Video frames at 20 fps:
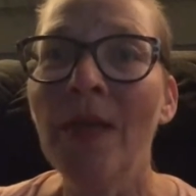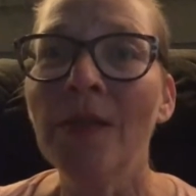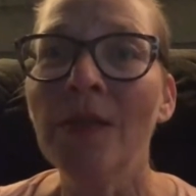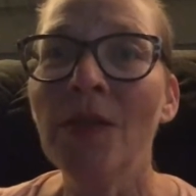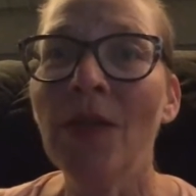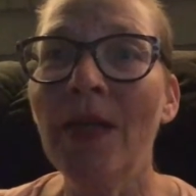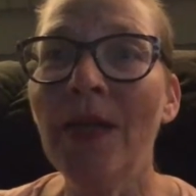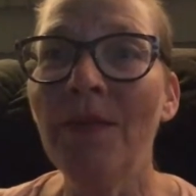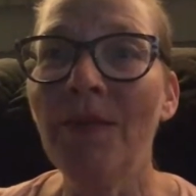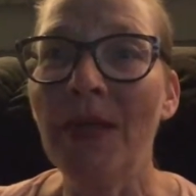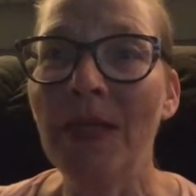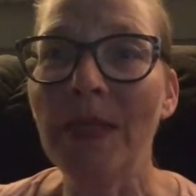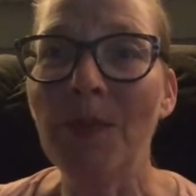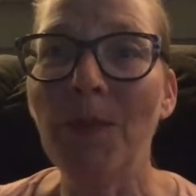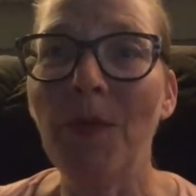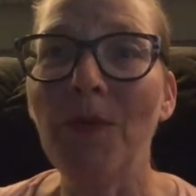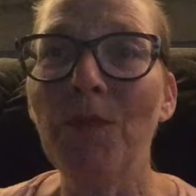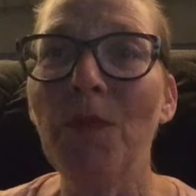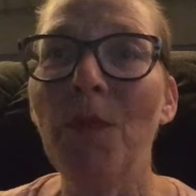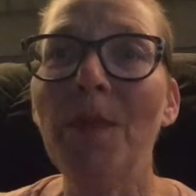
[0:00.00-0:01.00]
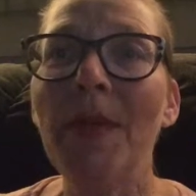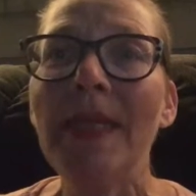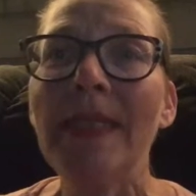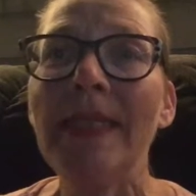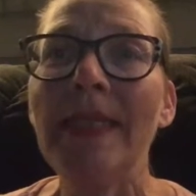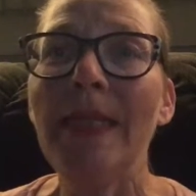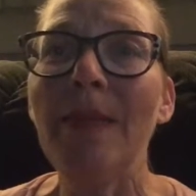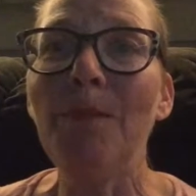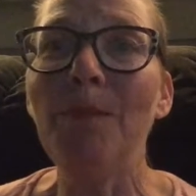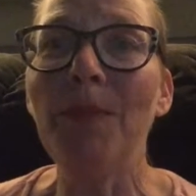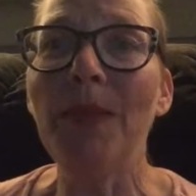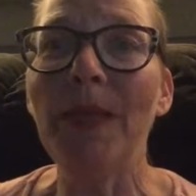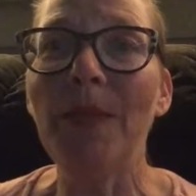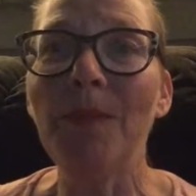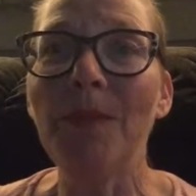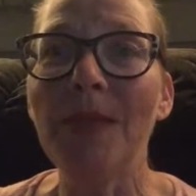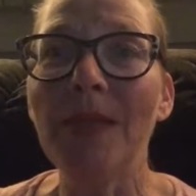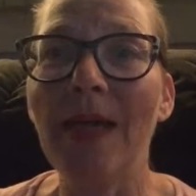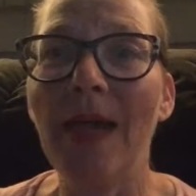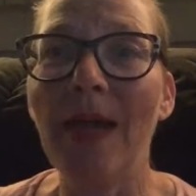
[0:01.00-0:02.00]
So anyways, but for my Steem
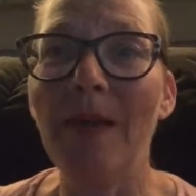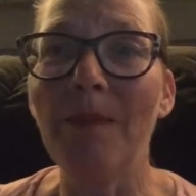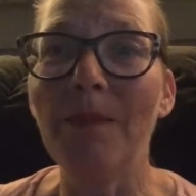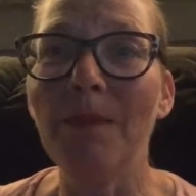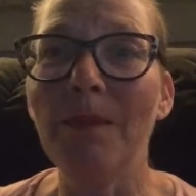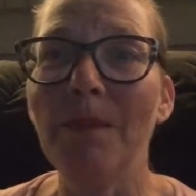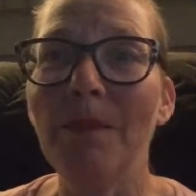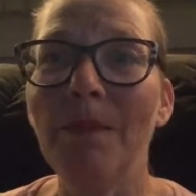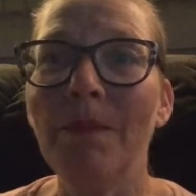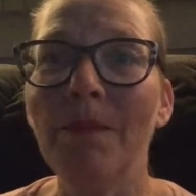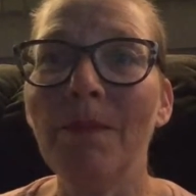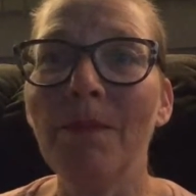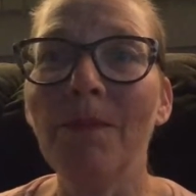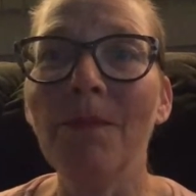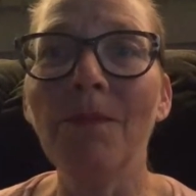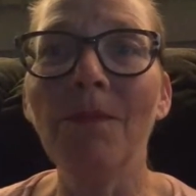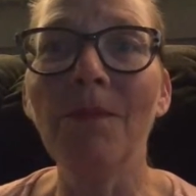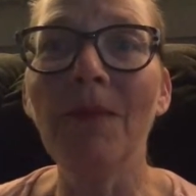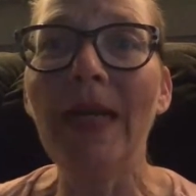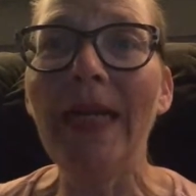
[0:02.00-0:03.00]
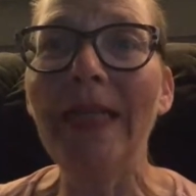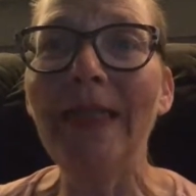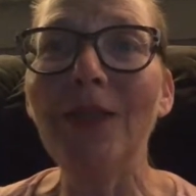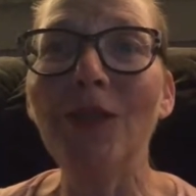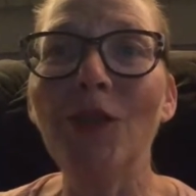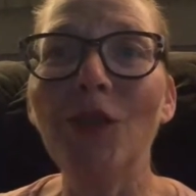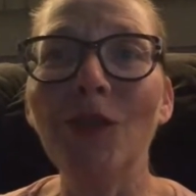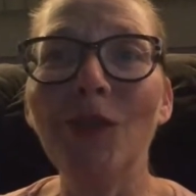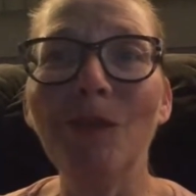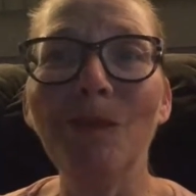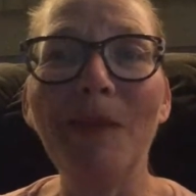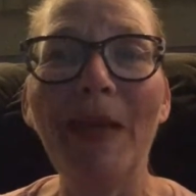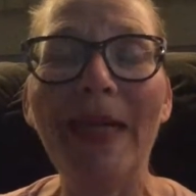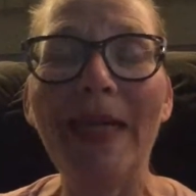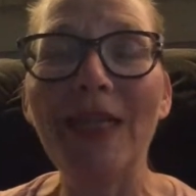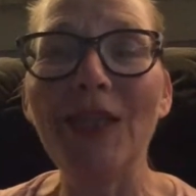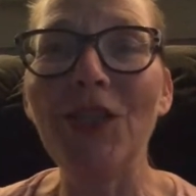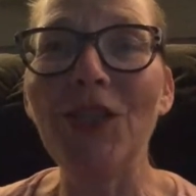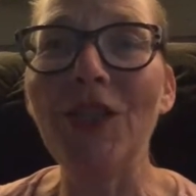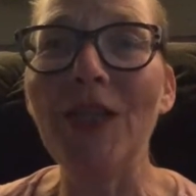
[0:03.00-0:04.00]
peeps, I'm willing to make
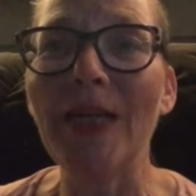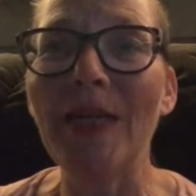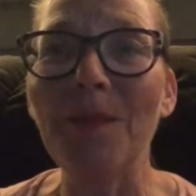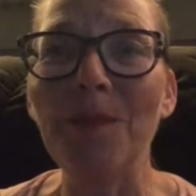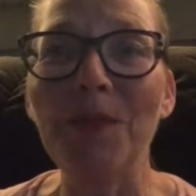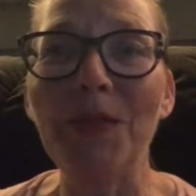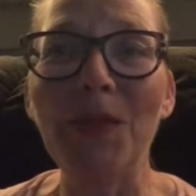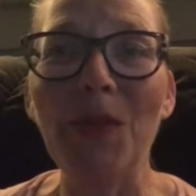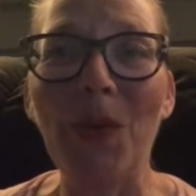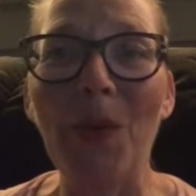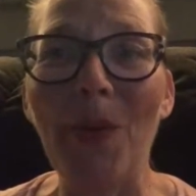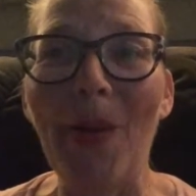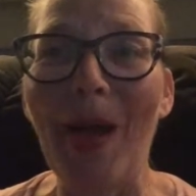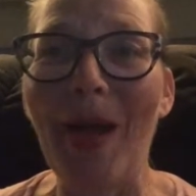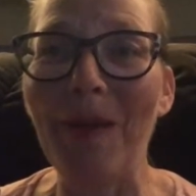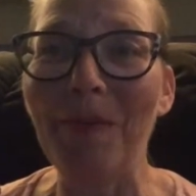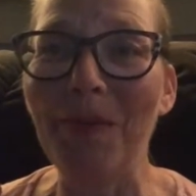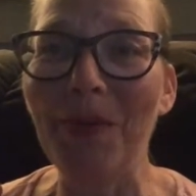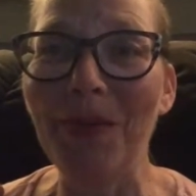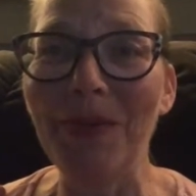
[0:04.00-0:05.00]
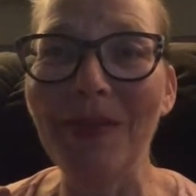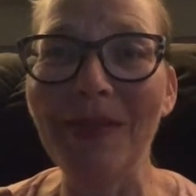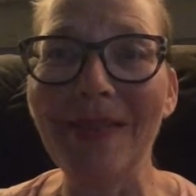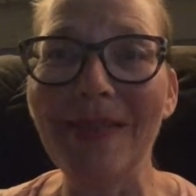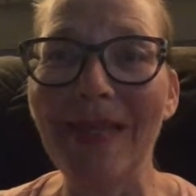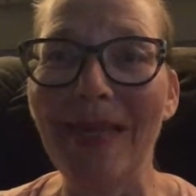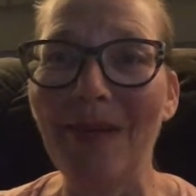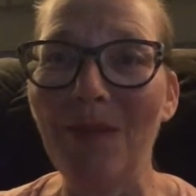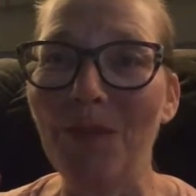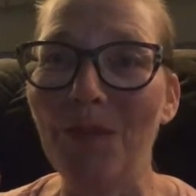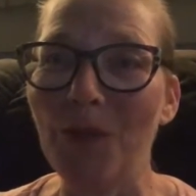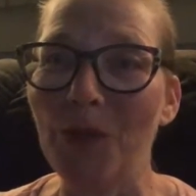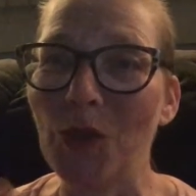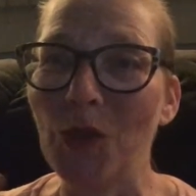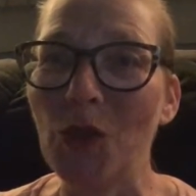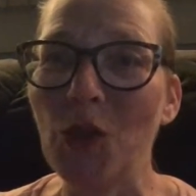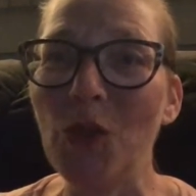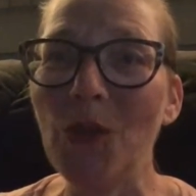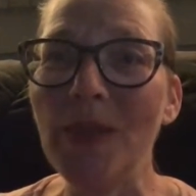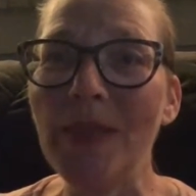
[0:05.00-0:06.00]
it cheap, so I'm going to sell them for
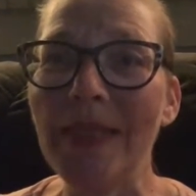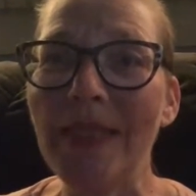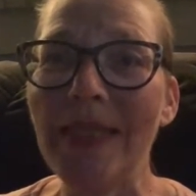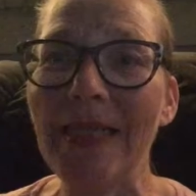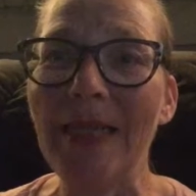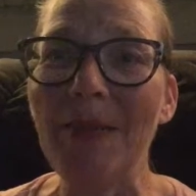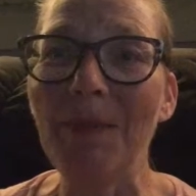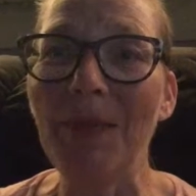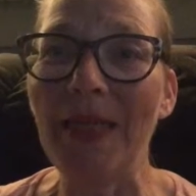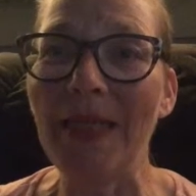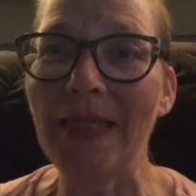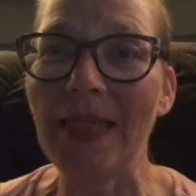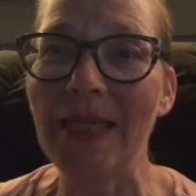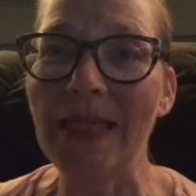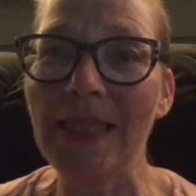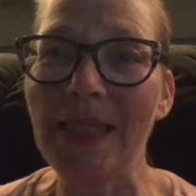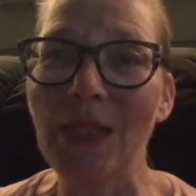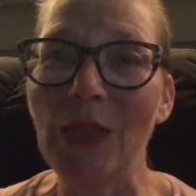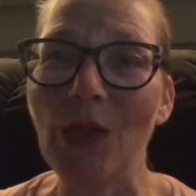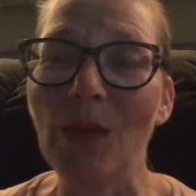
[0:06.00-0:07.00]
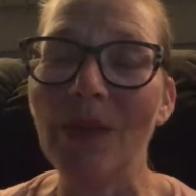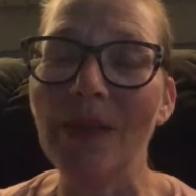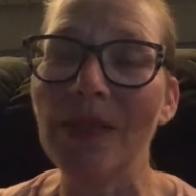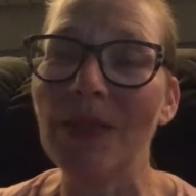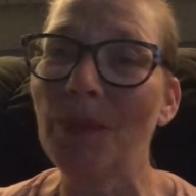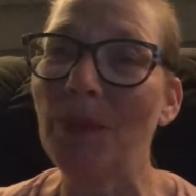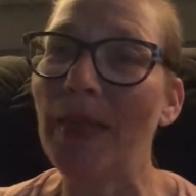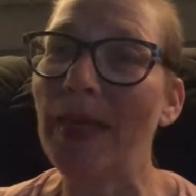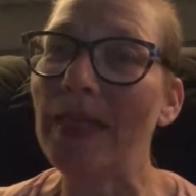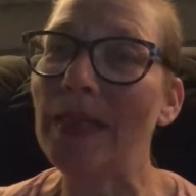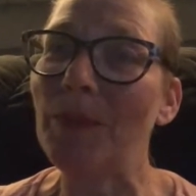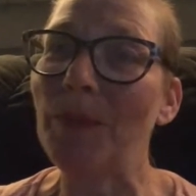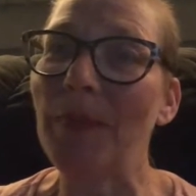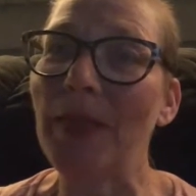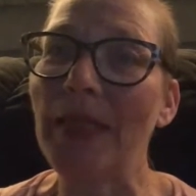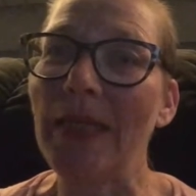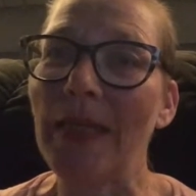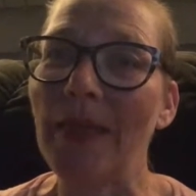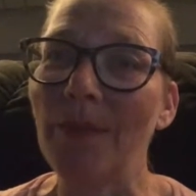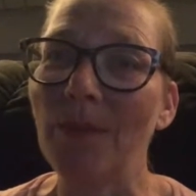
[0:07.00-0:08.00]
2 Steem a dozen or 3
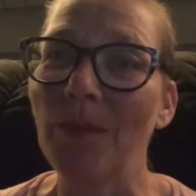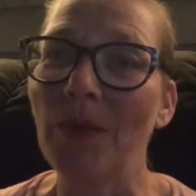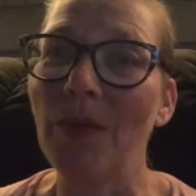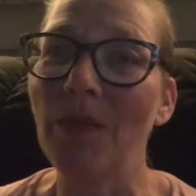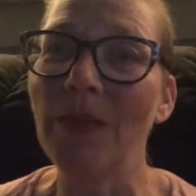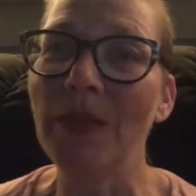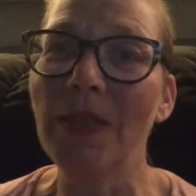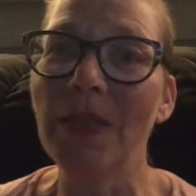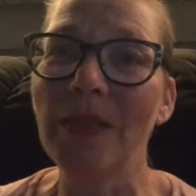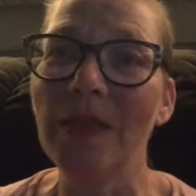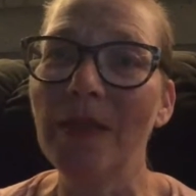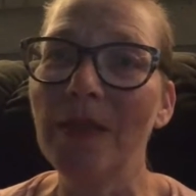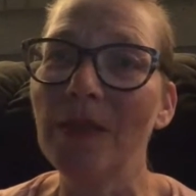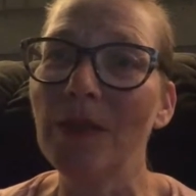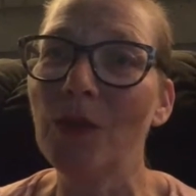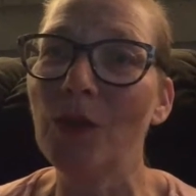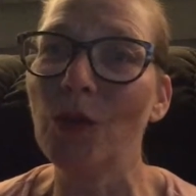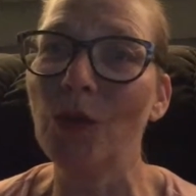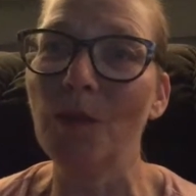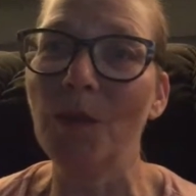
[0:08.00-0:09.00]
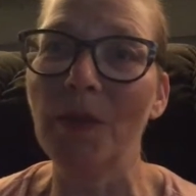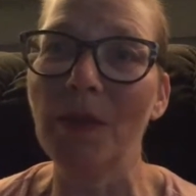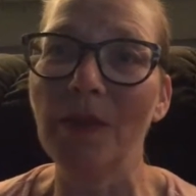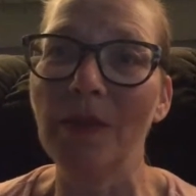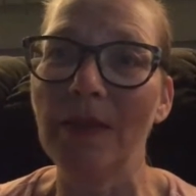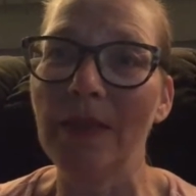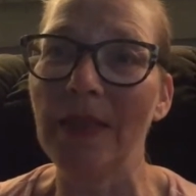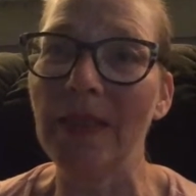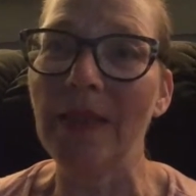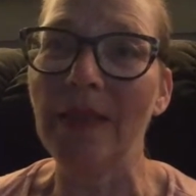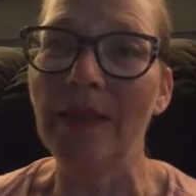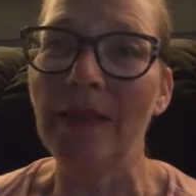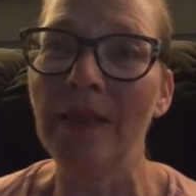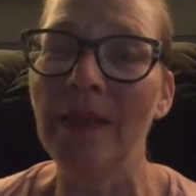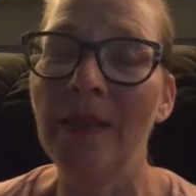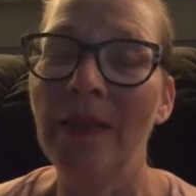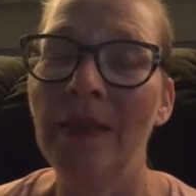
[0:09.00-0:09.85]
SPD, which is a super good deal.